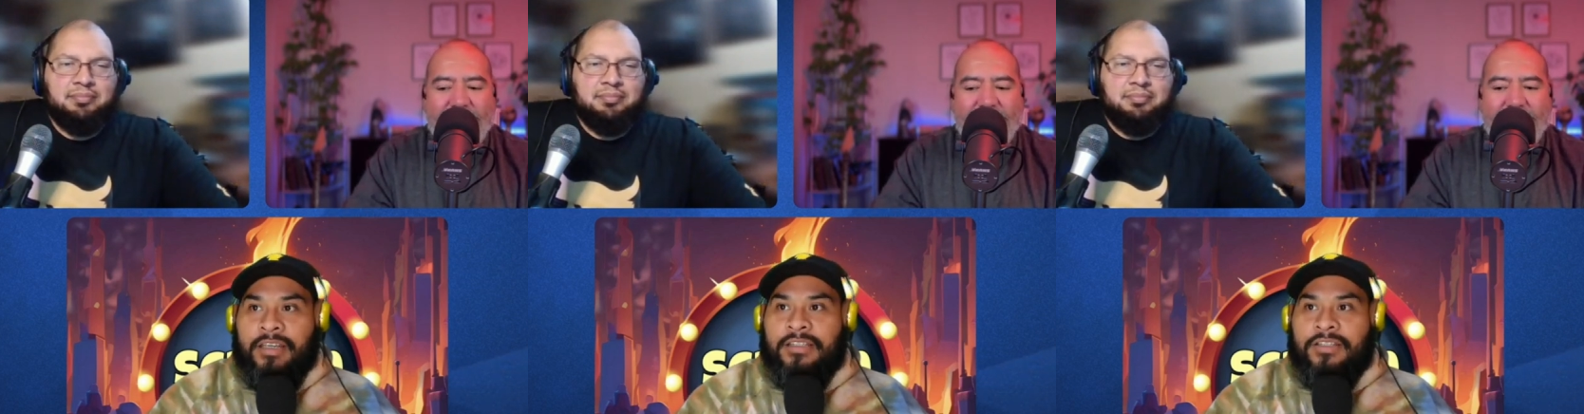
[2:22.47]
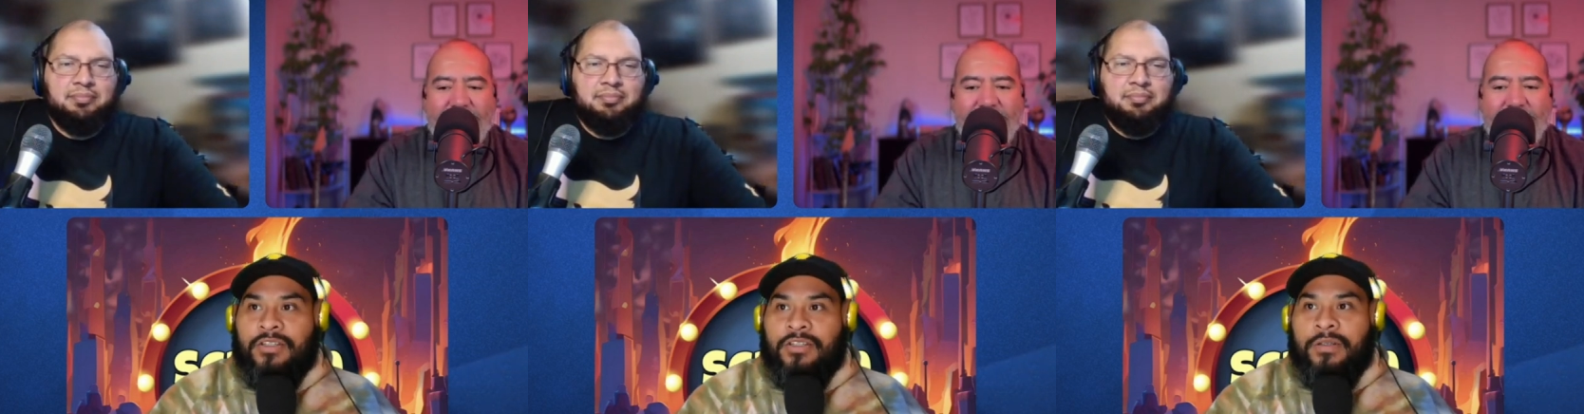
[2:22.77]
Speaker 1: he's
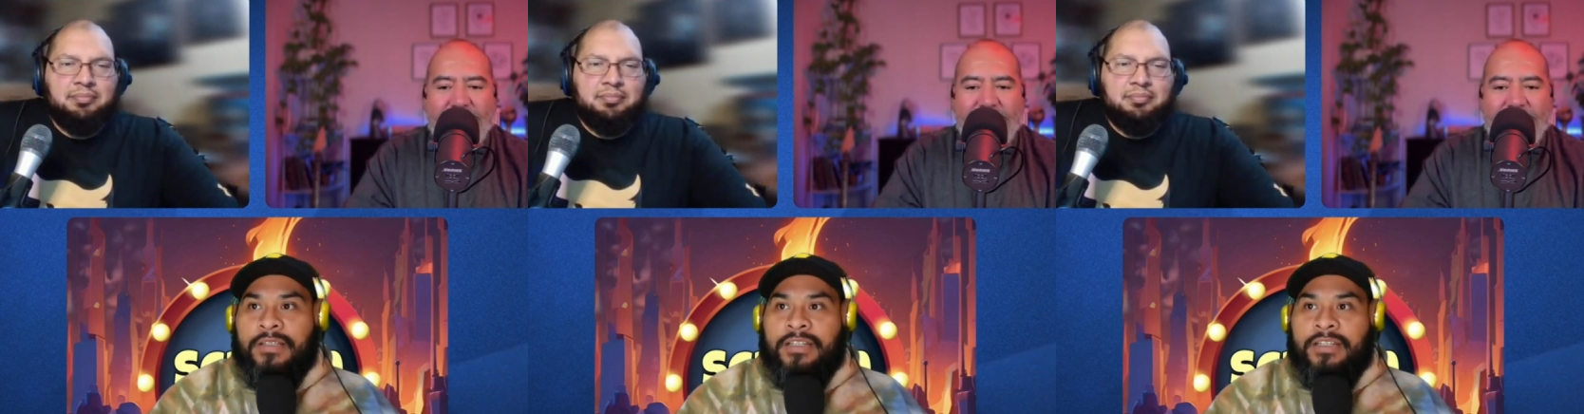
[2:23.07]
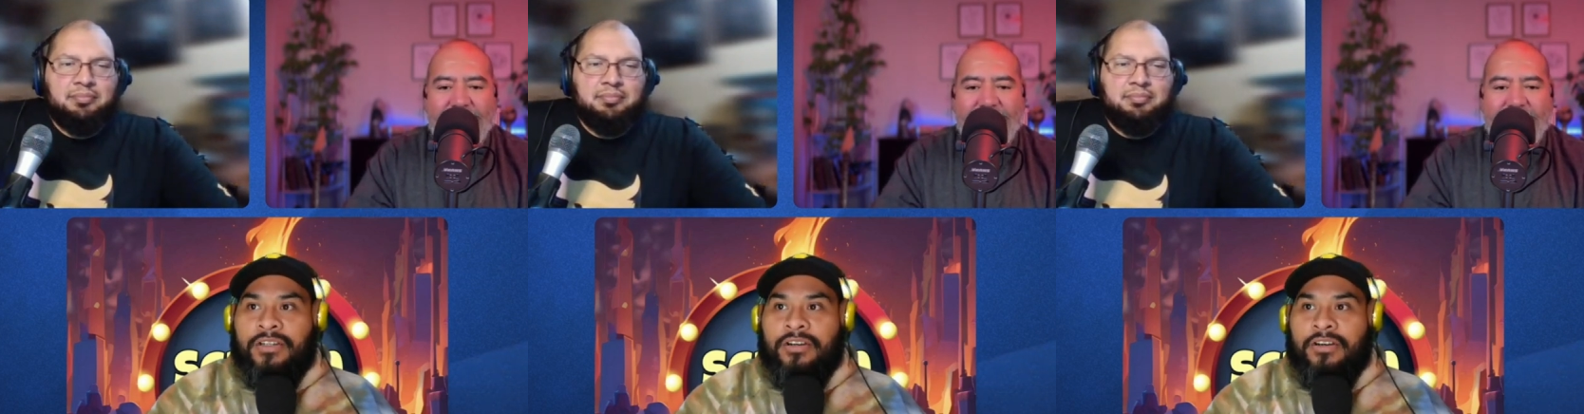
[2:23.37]
a school
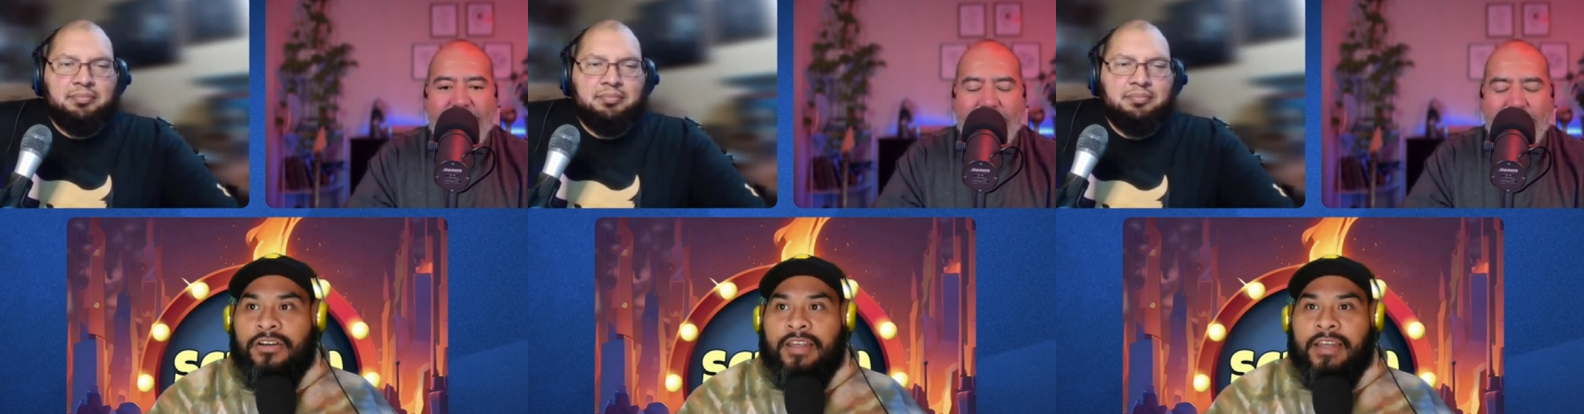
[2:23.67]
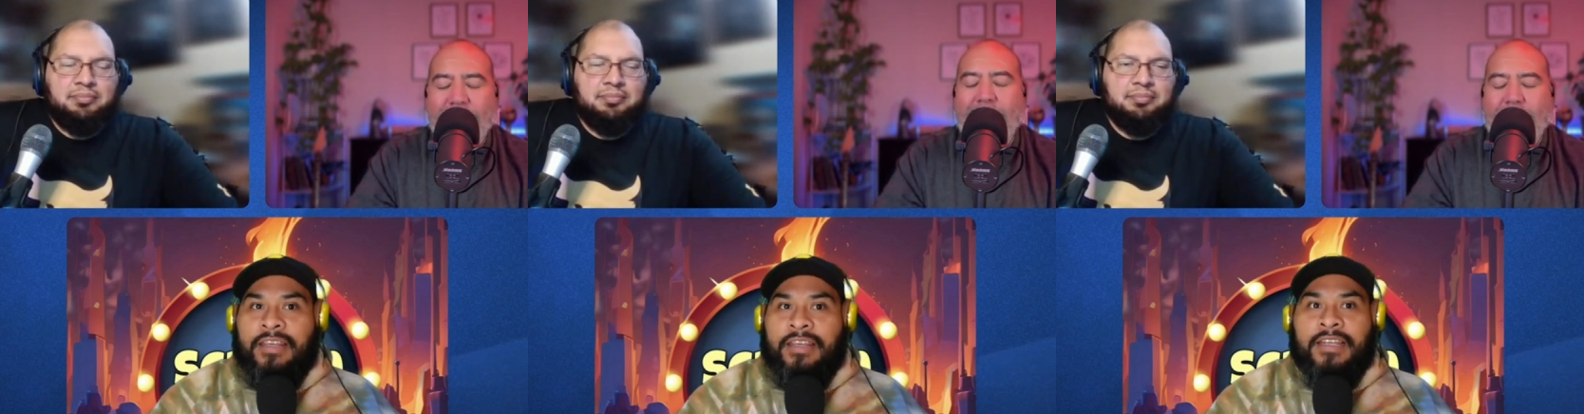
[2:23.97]
teacher
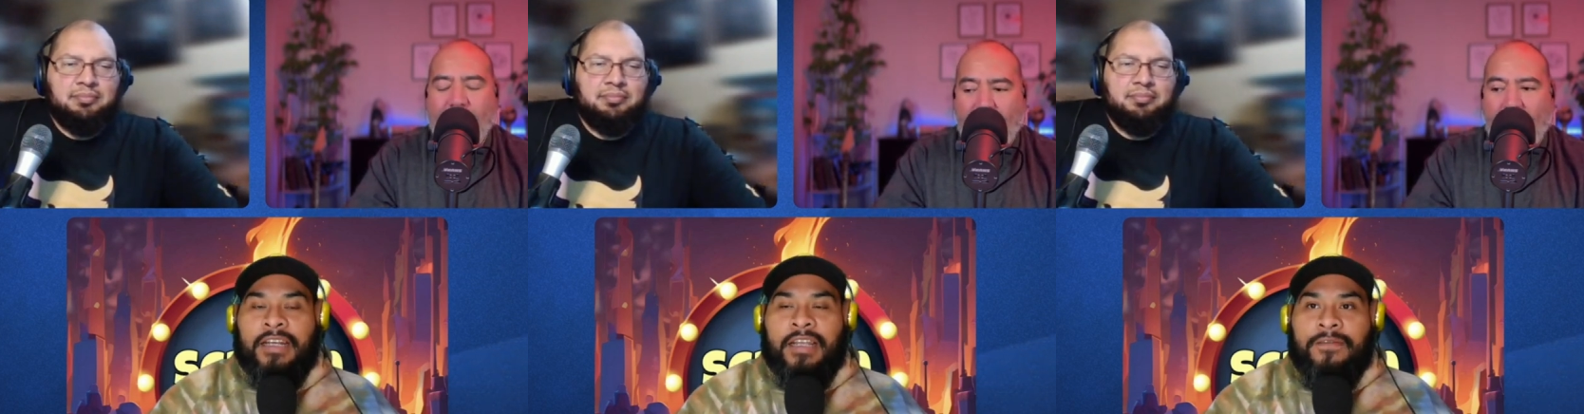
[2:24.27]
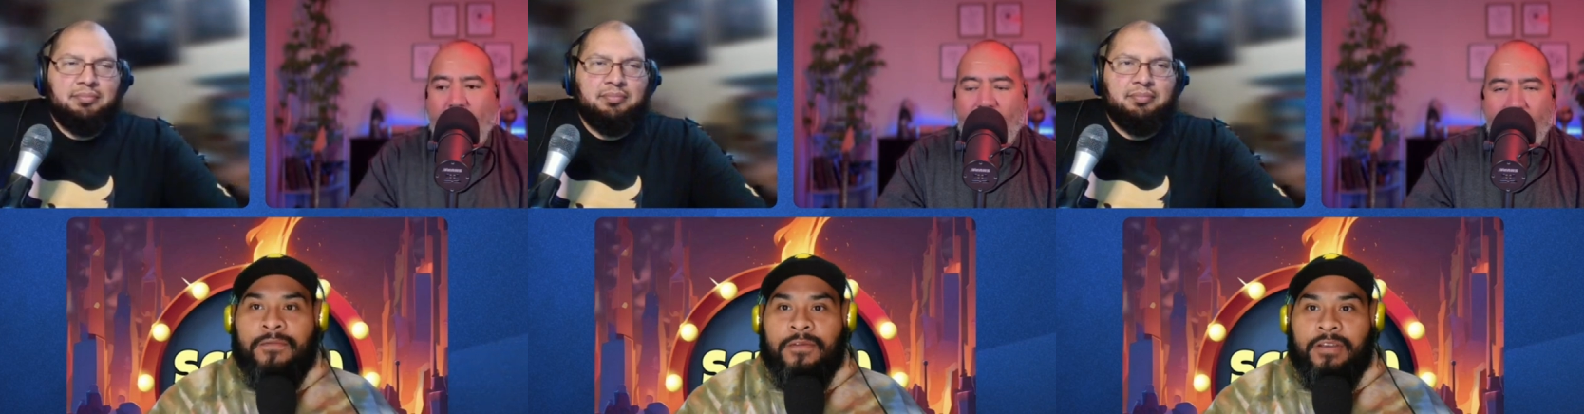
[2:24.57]
that he's in
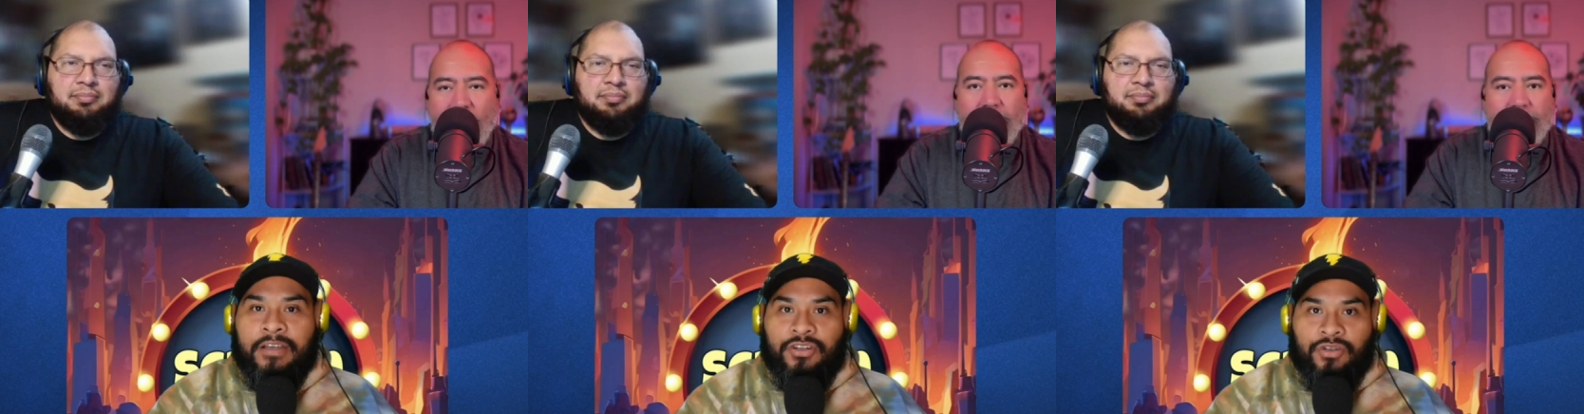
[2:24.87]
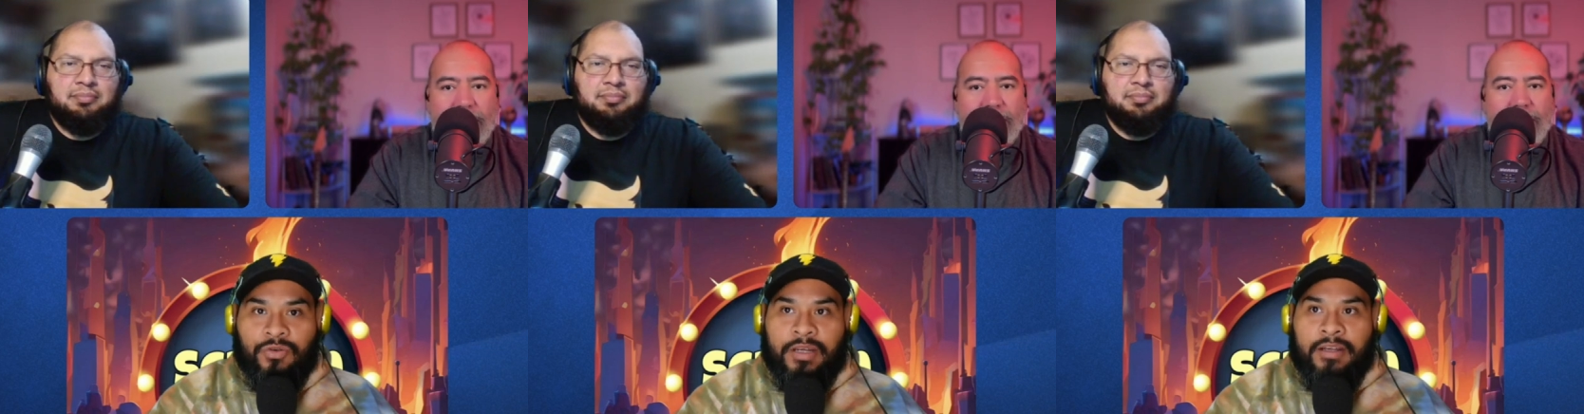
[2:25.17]
love with
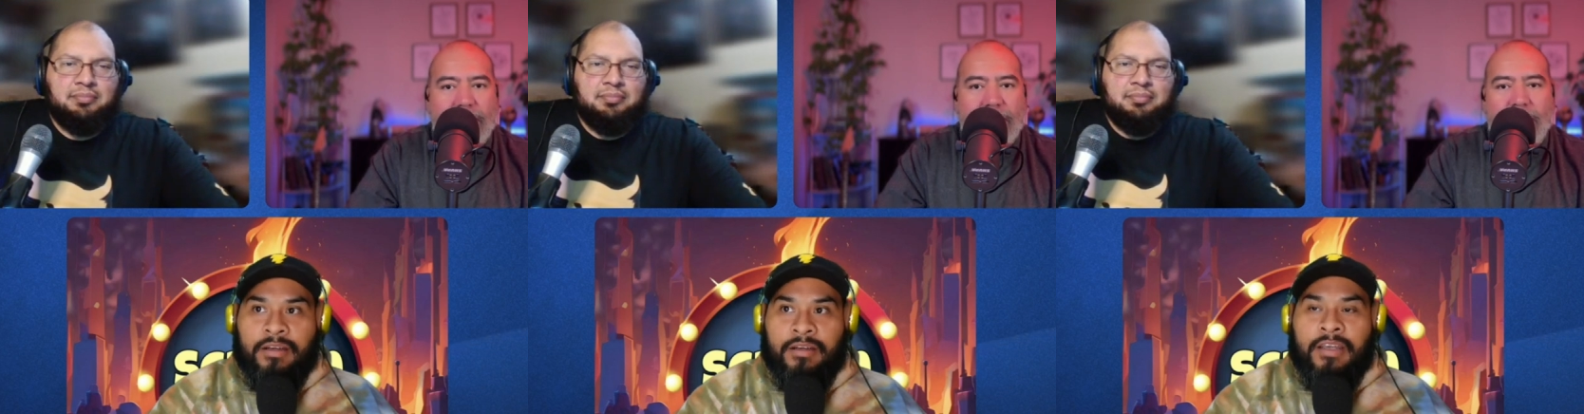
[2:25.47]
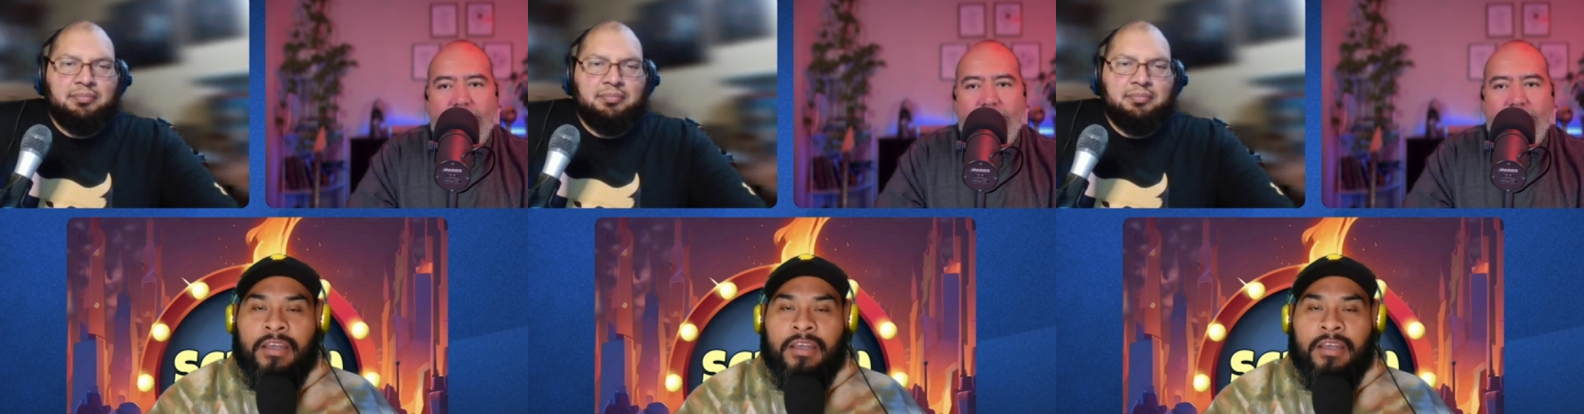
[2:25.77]
Katrina.